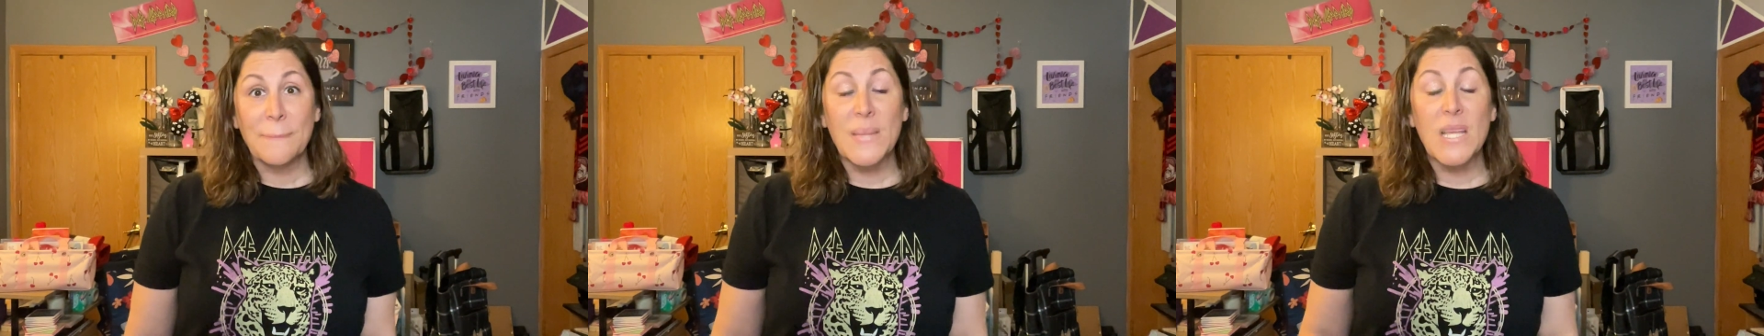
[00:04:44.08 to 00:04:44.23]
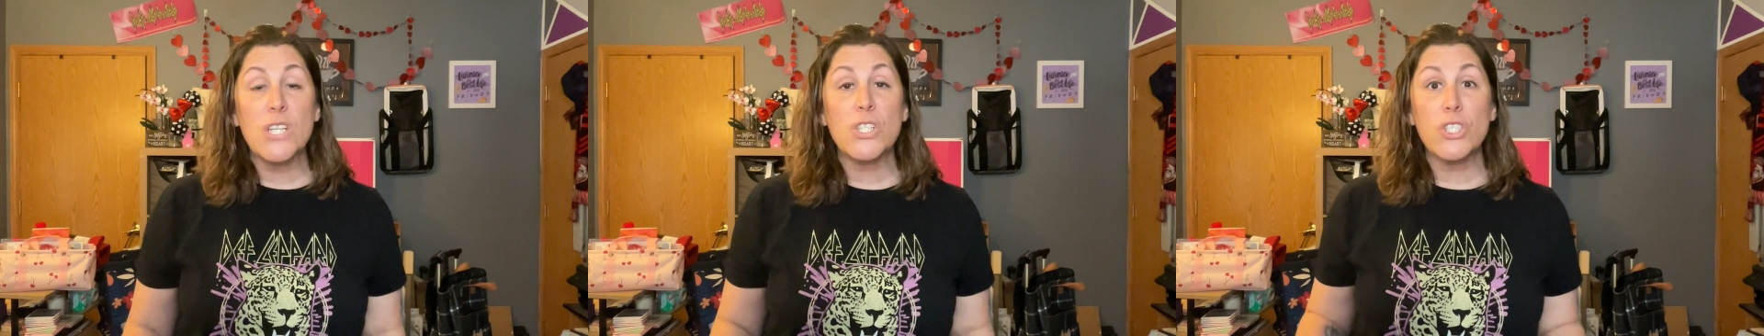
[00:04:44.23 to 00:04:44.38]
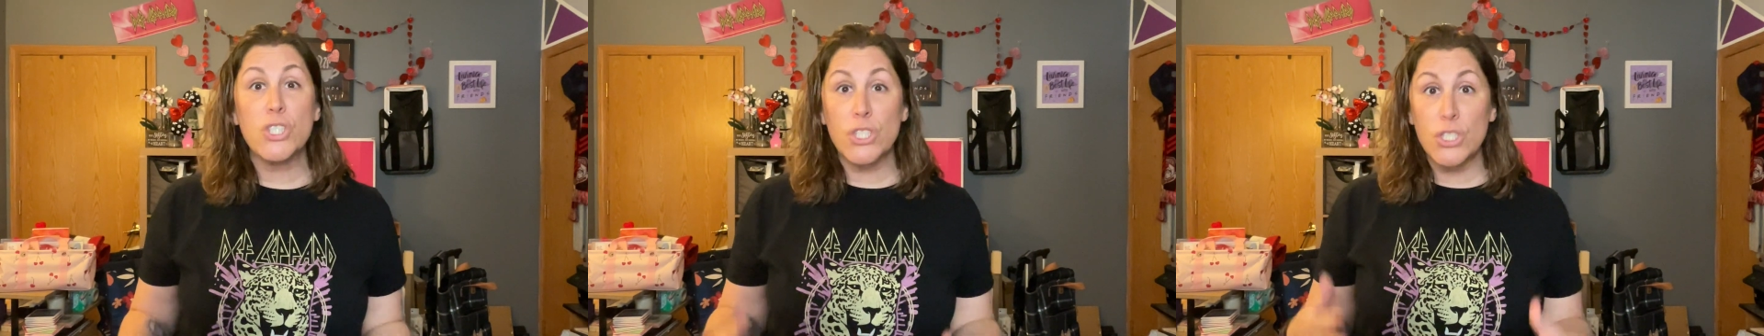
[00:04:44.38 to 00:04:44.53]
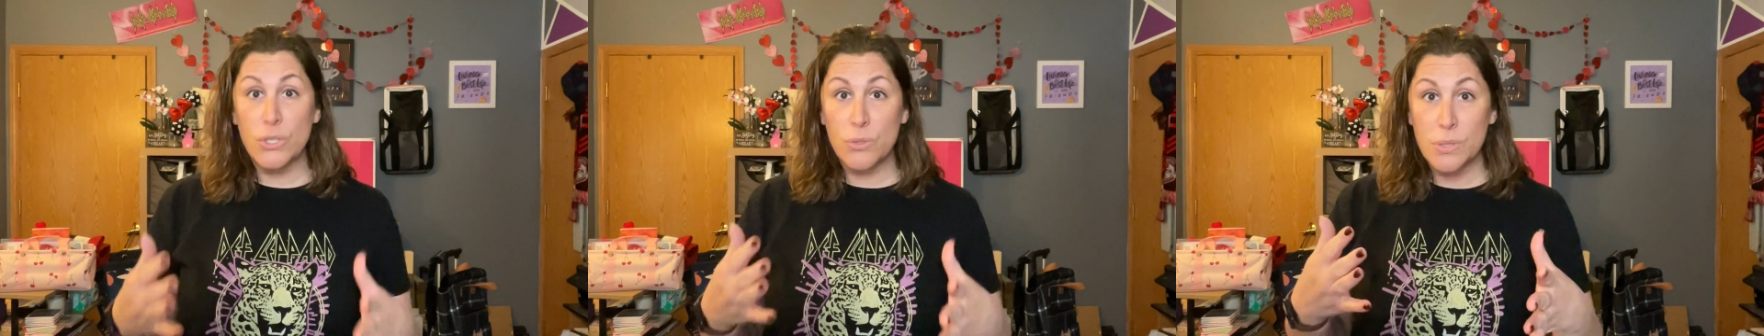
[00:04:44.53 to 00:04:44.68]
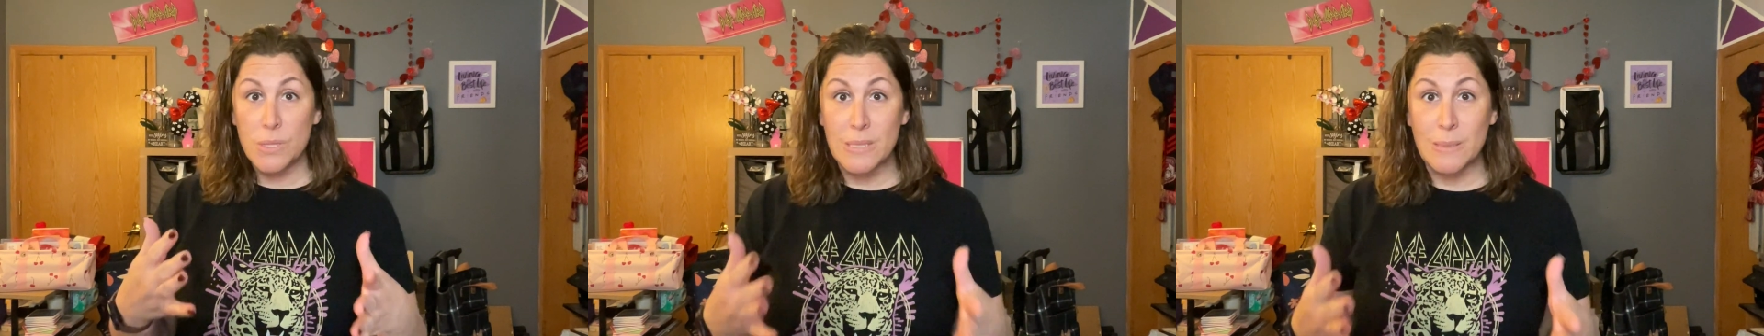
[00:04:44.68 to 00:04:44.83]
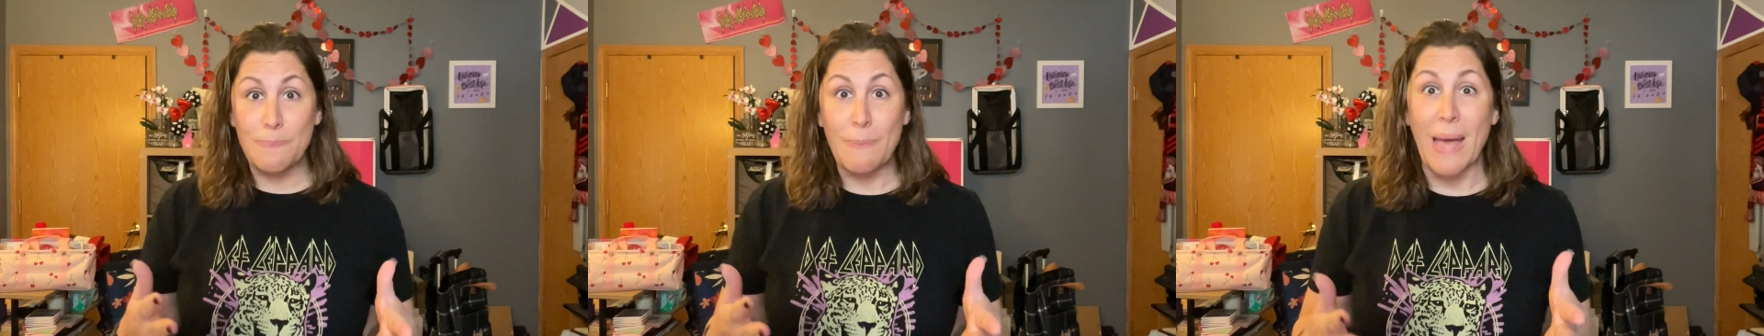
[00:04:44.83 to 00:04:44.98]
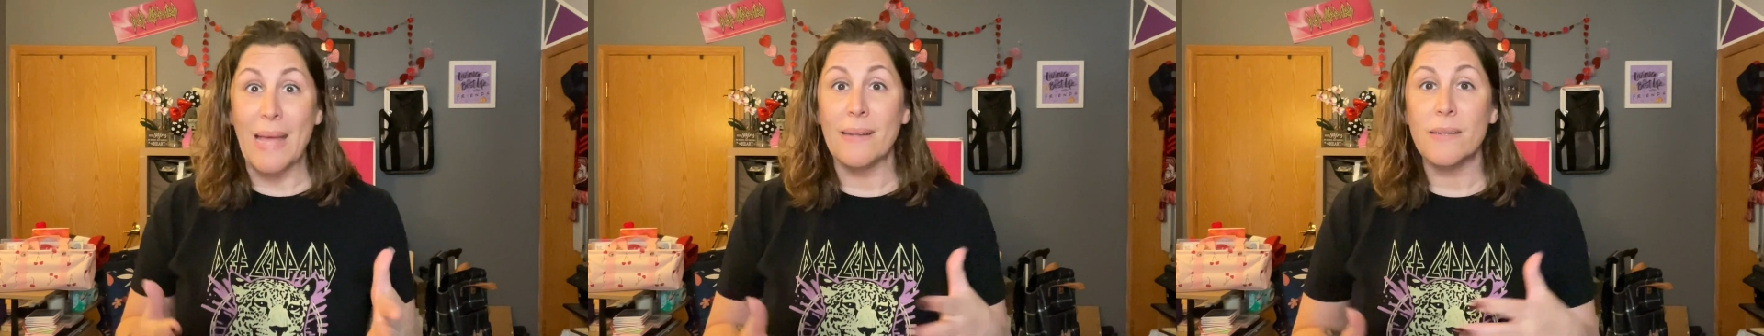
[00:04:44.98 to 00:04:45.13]
Do you
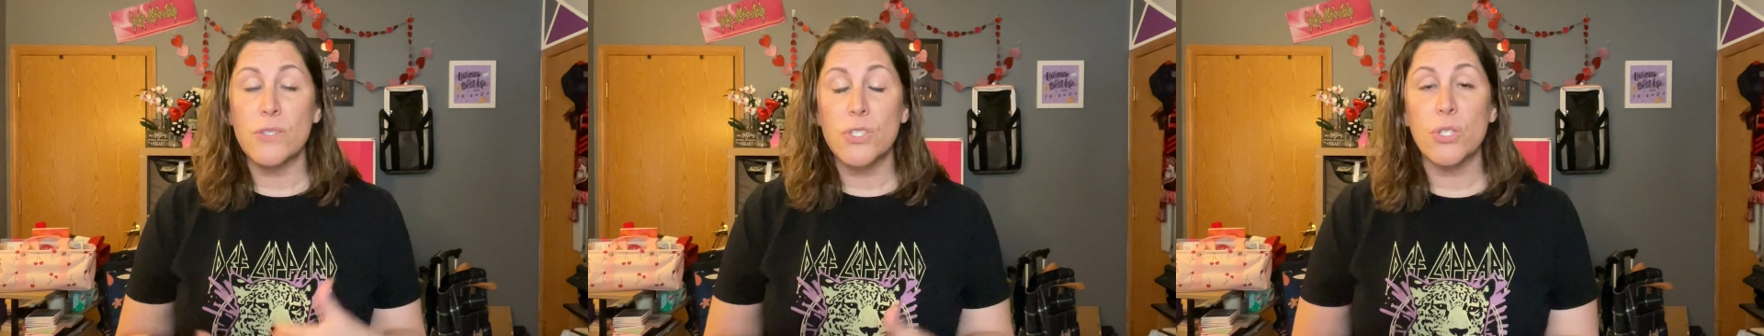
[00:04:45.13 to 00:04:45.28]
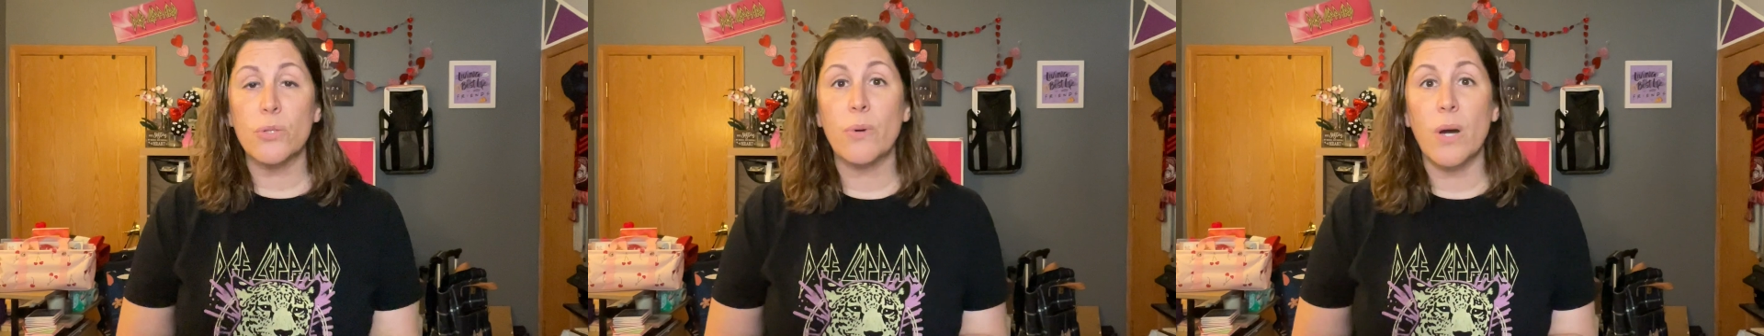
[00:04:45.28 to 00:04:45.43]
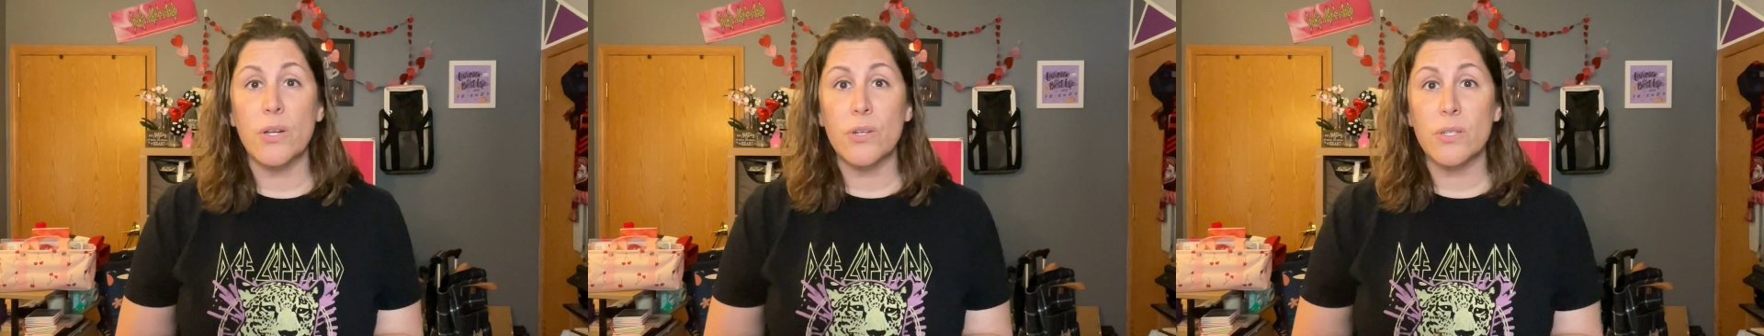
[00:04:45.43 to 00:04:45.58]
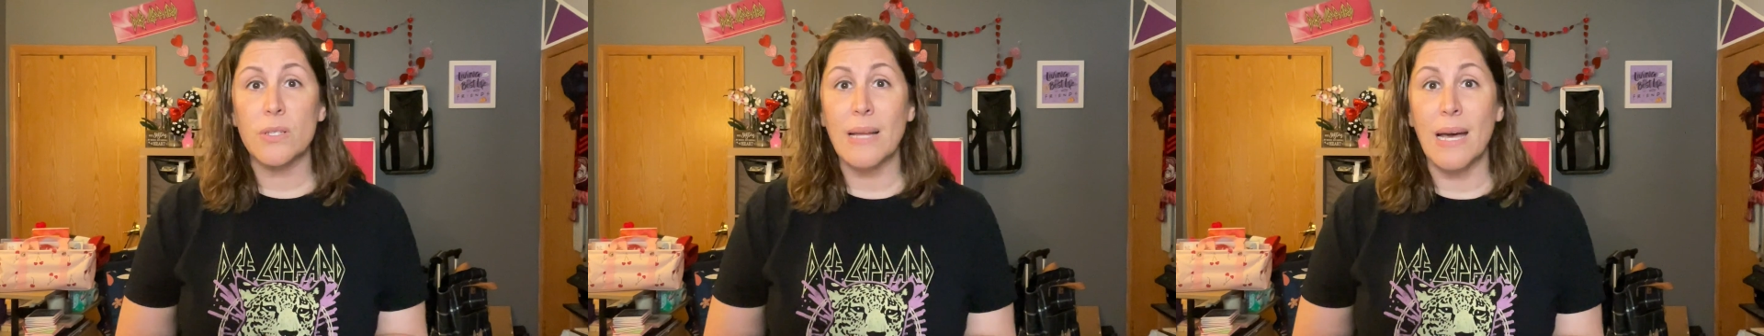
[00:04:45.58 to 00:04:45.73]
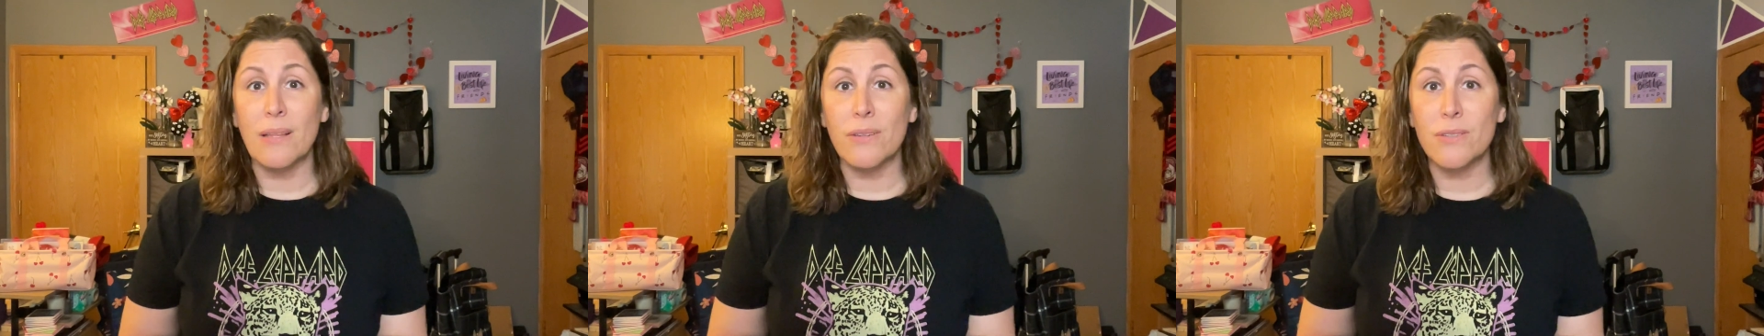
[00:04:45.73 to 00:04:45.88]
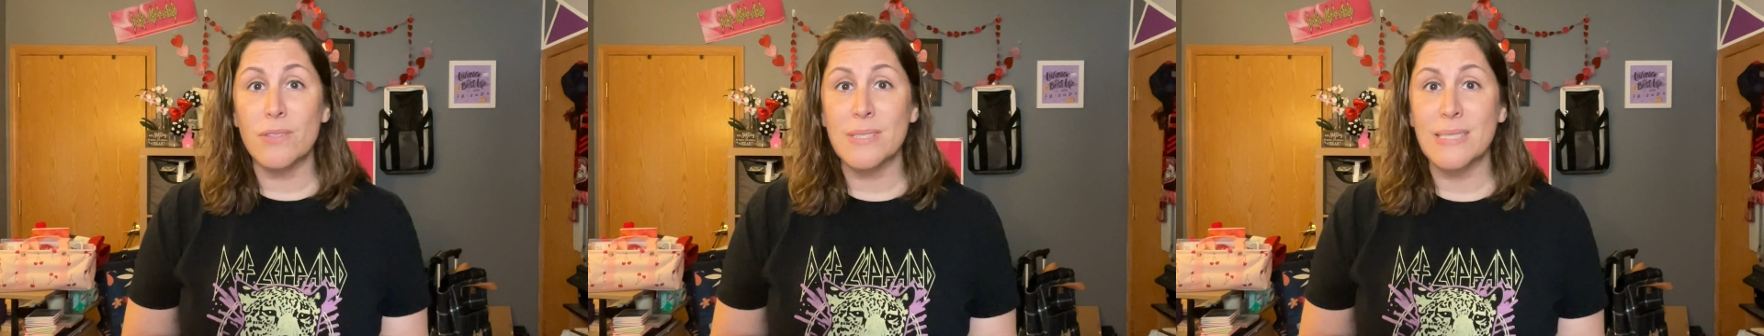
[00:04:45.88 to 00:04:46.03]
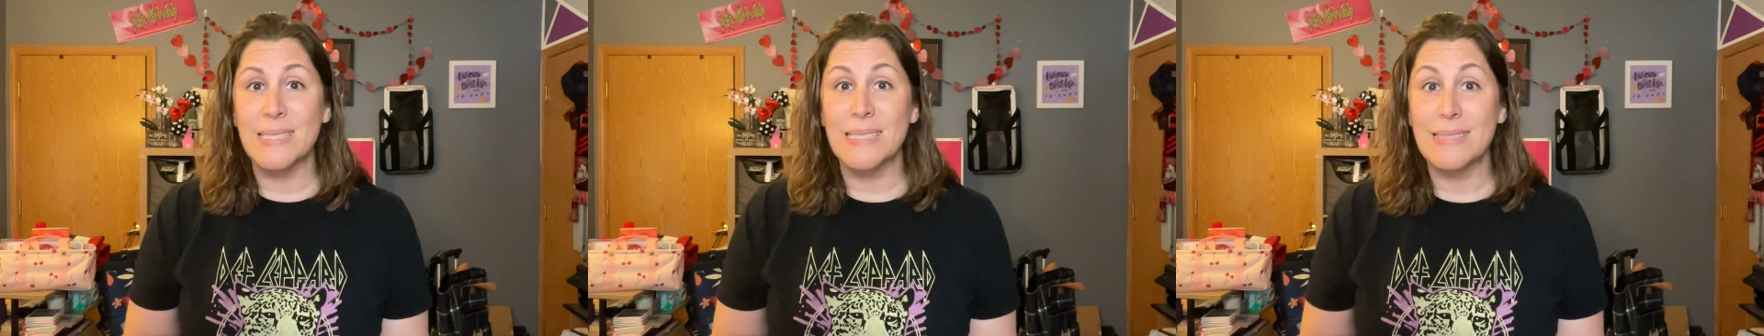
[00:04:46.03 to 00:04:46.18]
spend
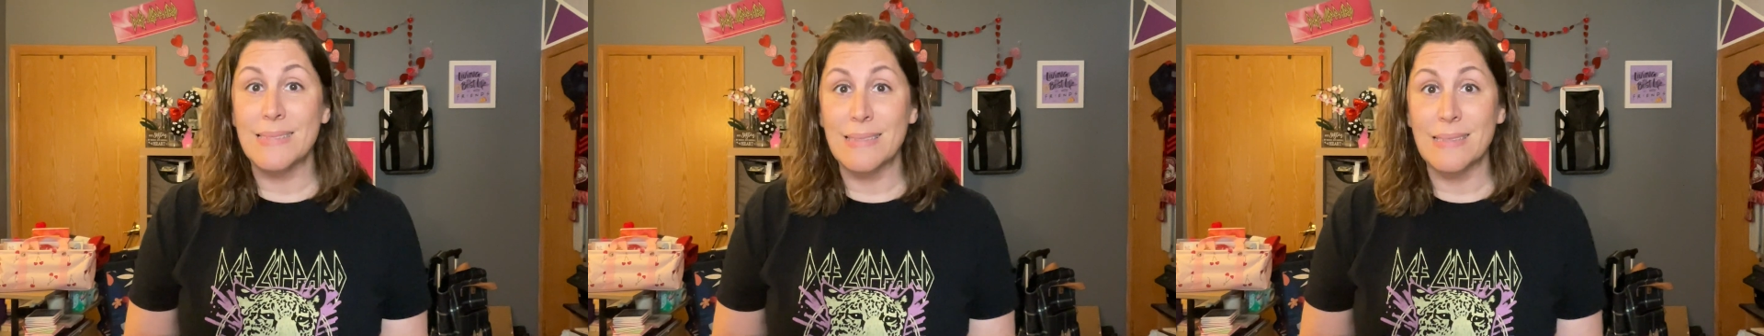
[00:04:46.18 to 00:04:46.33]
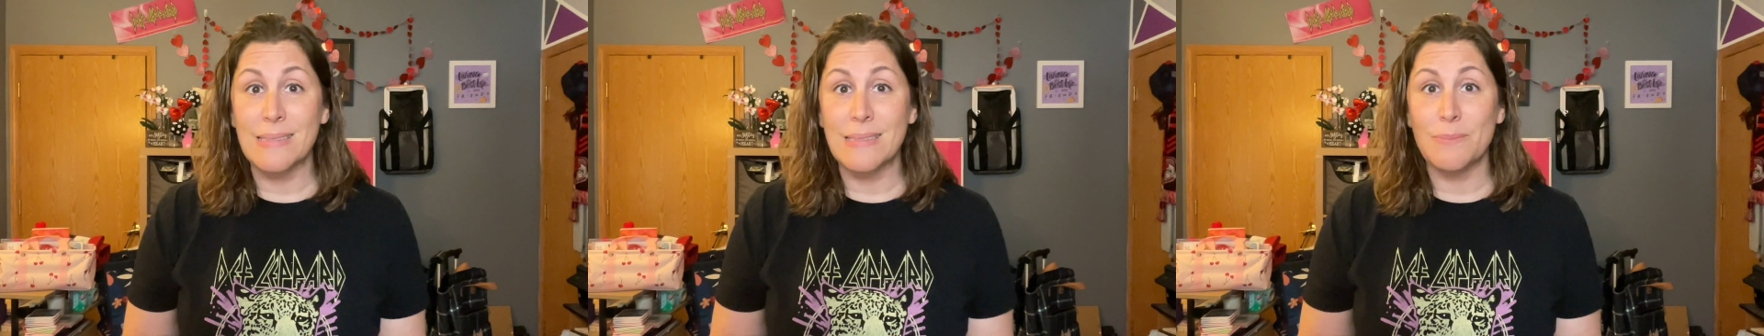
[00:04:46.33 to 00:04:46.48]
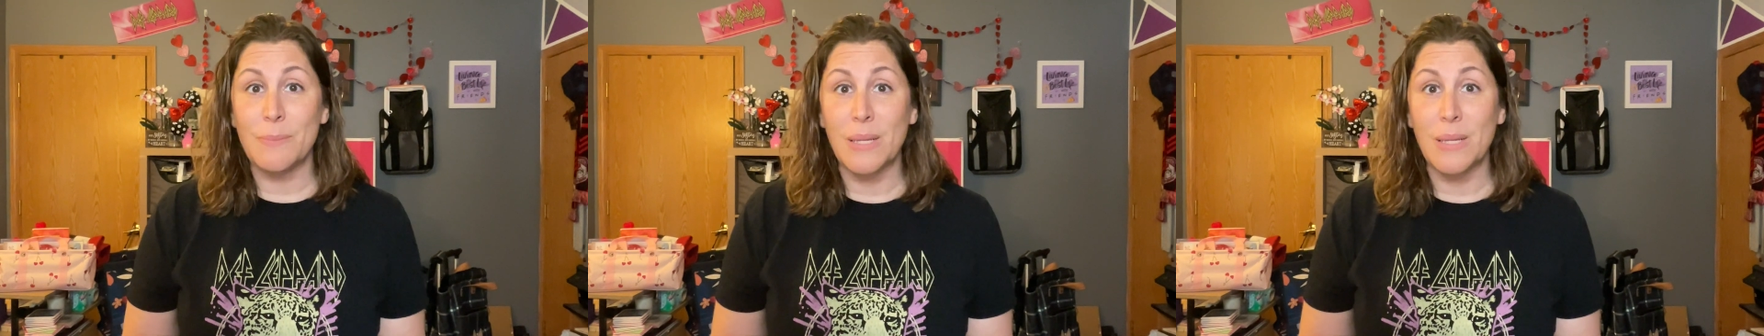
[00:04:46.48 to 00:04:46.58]
$200 in 6